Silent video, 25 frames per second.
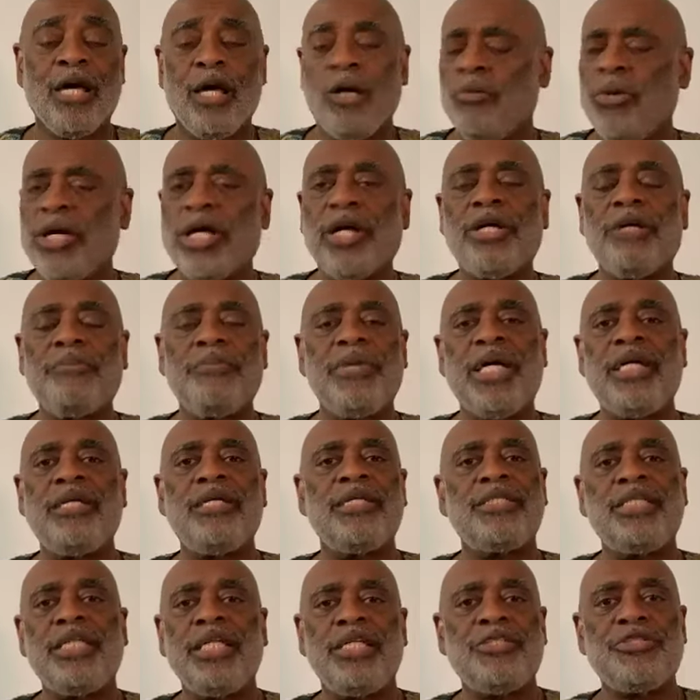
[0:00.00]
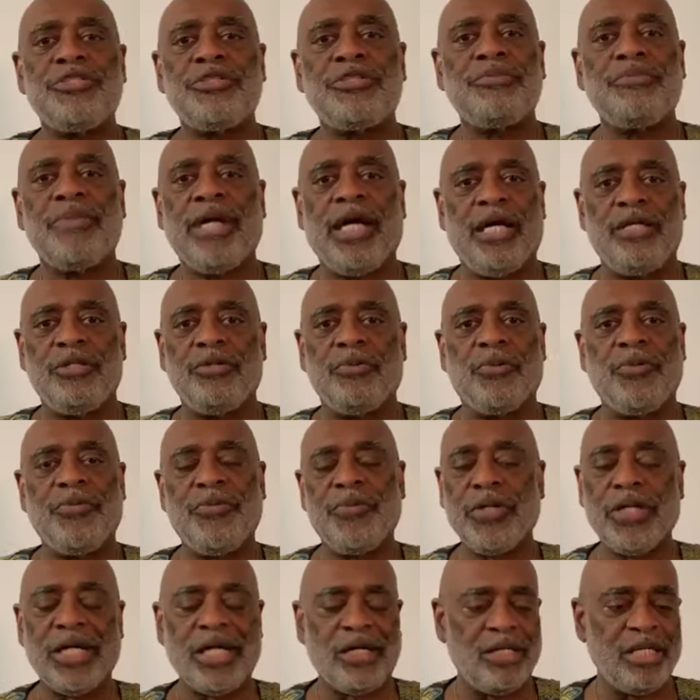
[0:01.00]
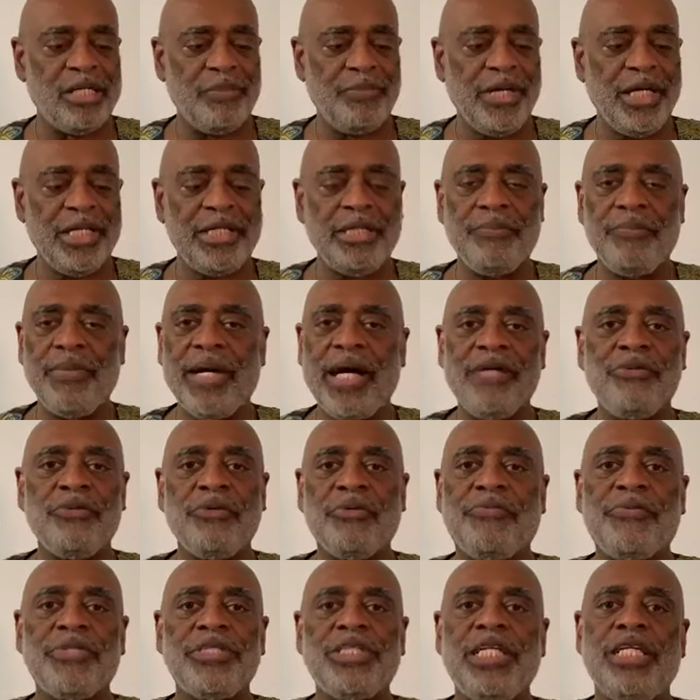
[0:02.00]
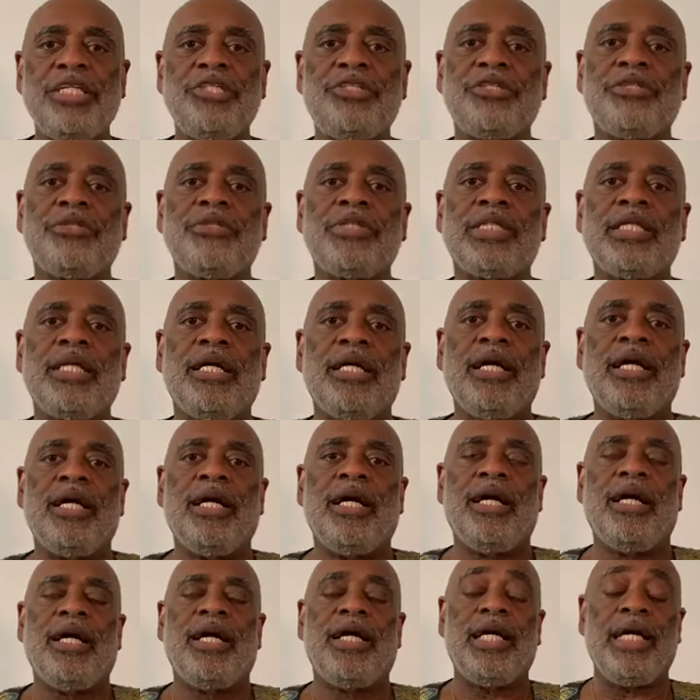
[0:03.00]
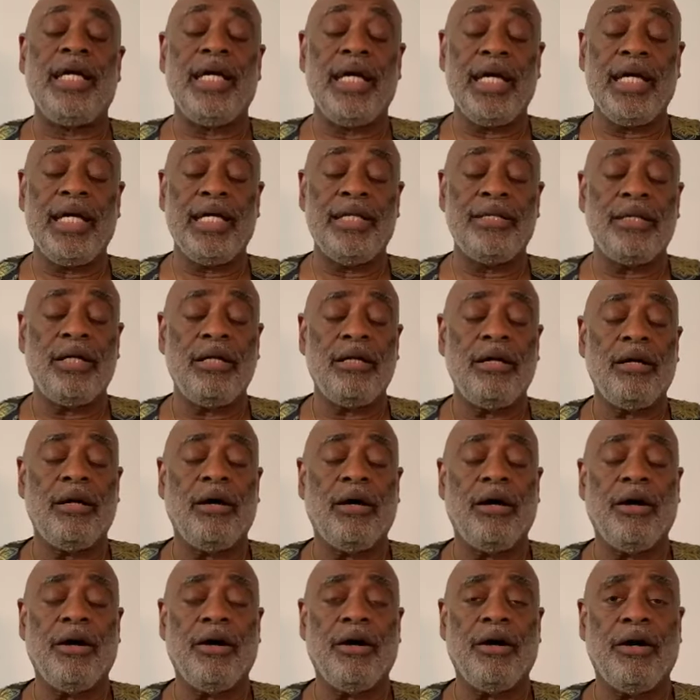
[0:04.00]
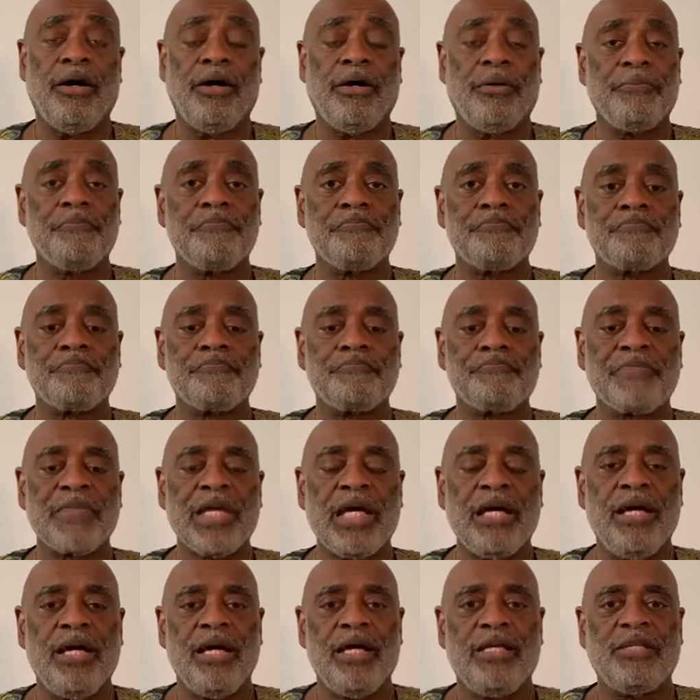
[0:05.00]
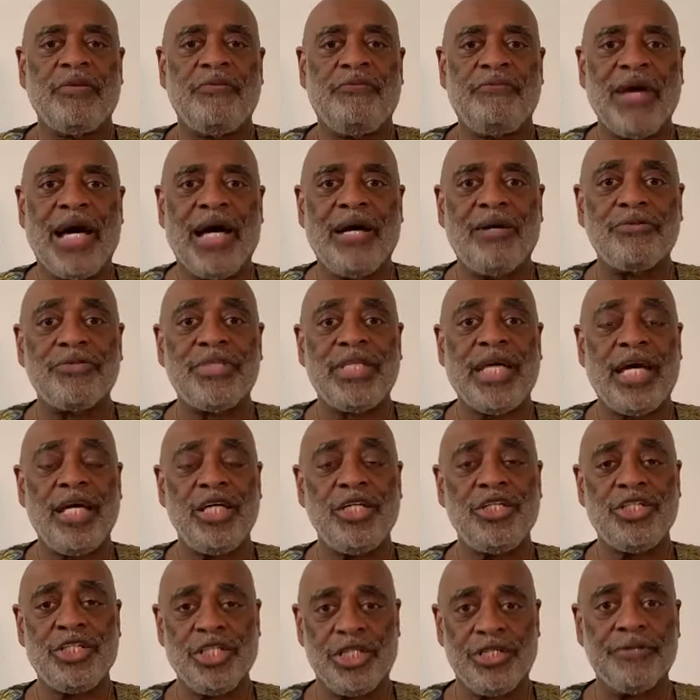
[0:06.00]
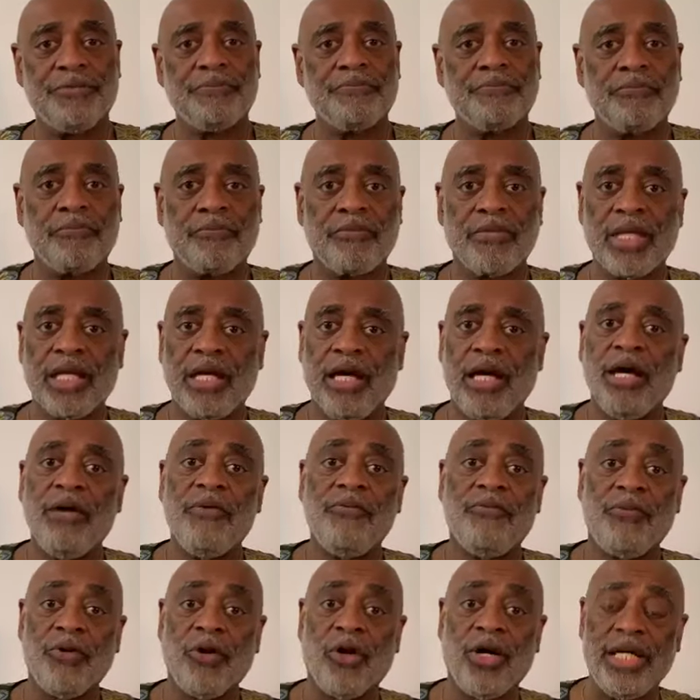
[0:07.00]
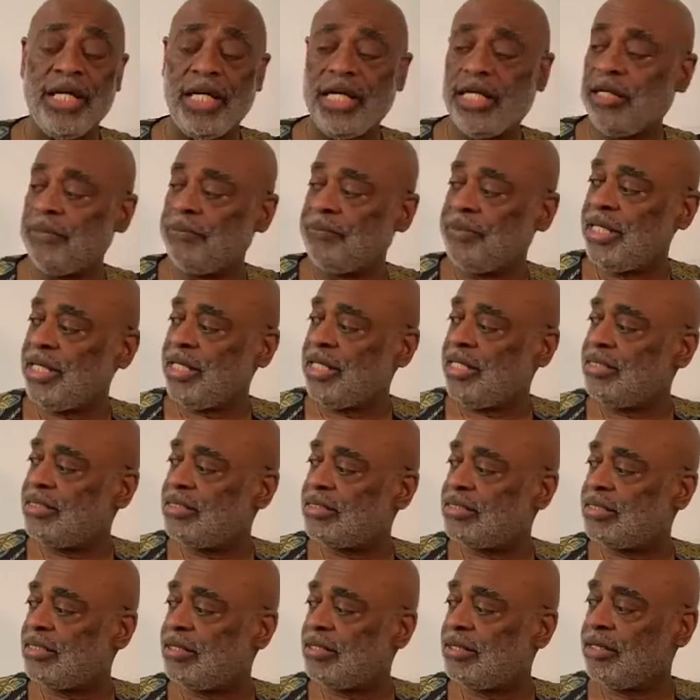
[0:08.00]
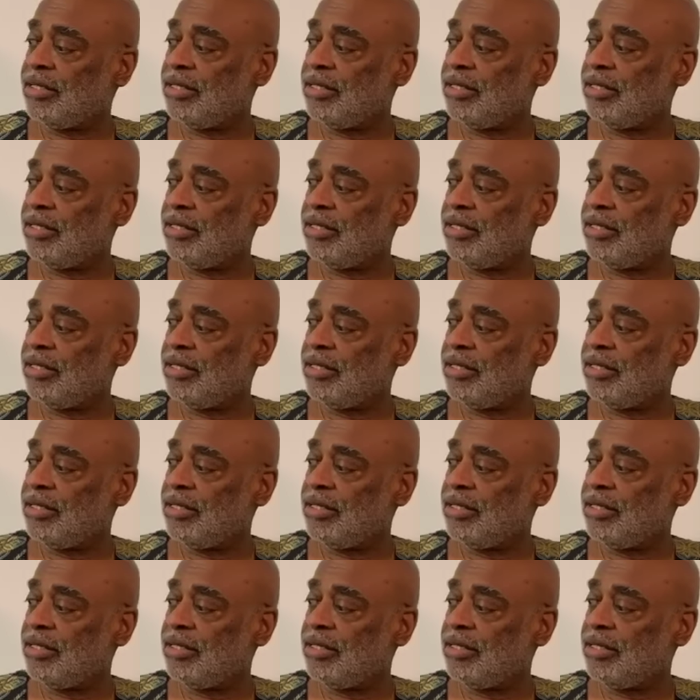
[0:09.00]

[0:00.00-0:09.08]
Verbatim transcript: We're going to be in the teacher's manual. We're going to be in the Manual for Teachers in the Foundation for Inner Peace